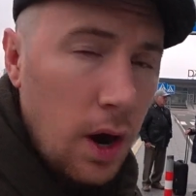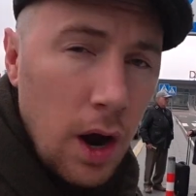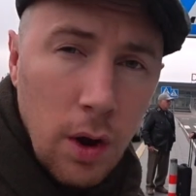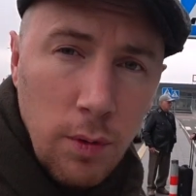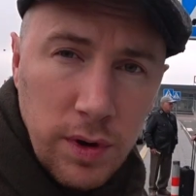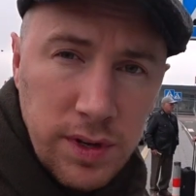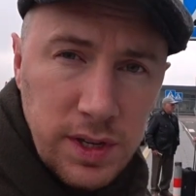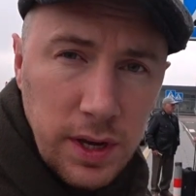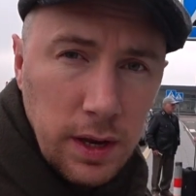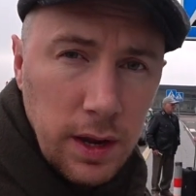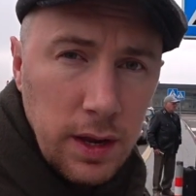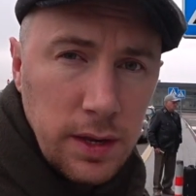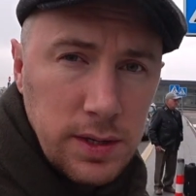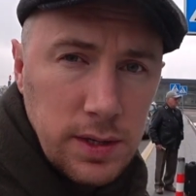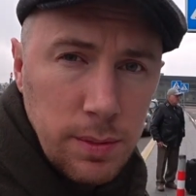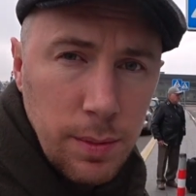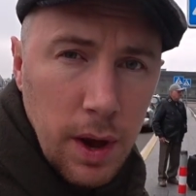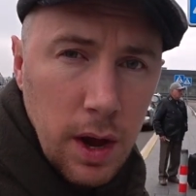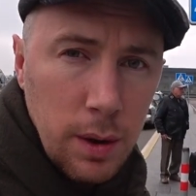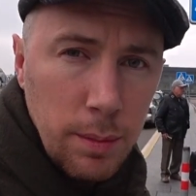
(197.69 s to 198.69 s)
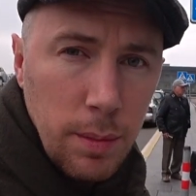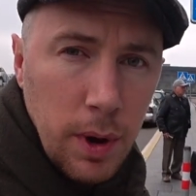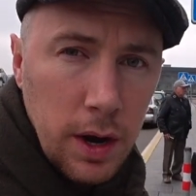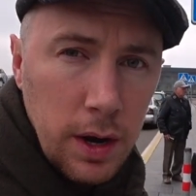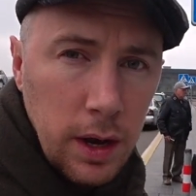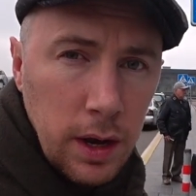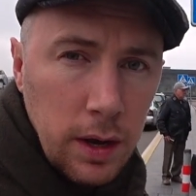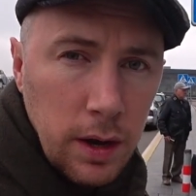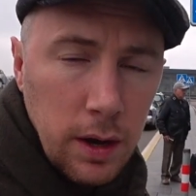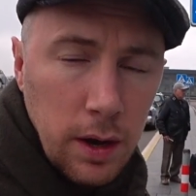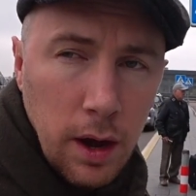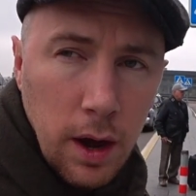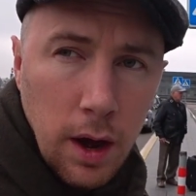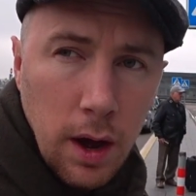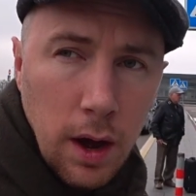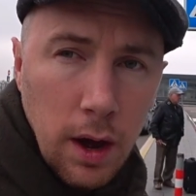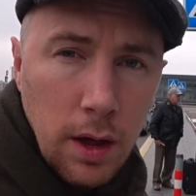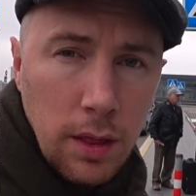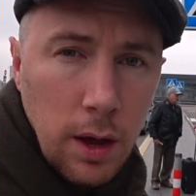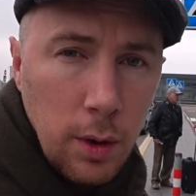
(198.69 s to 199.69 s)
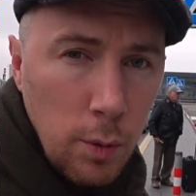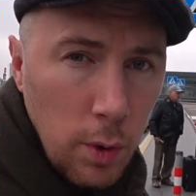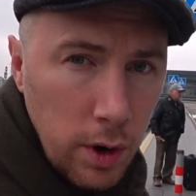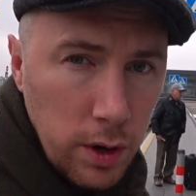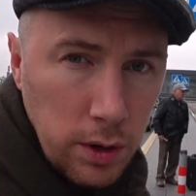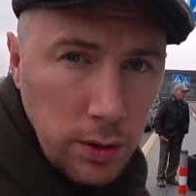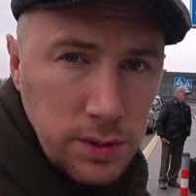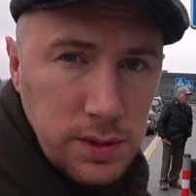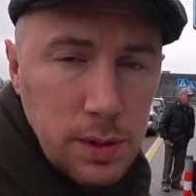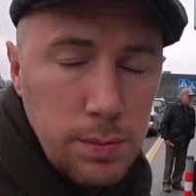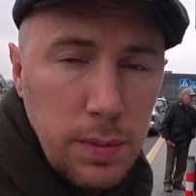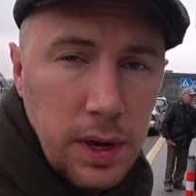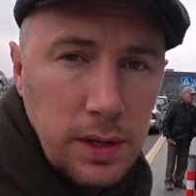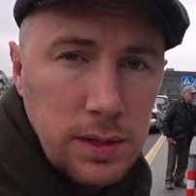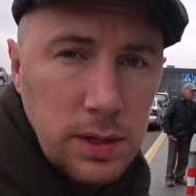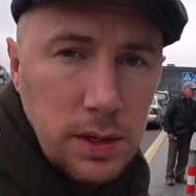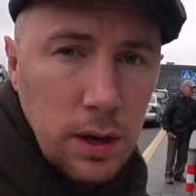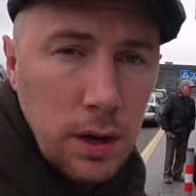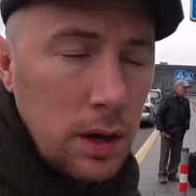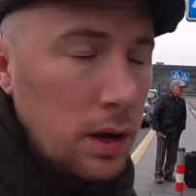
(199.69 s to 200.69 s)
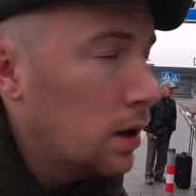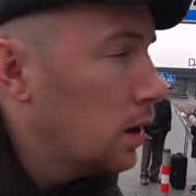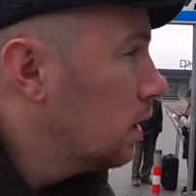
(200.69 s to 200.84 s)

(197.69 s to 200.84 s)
a ridiculous amount of money. They won't use the meter.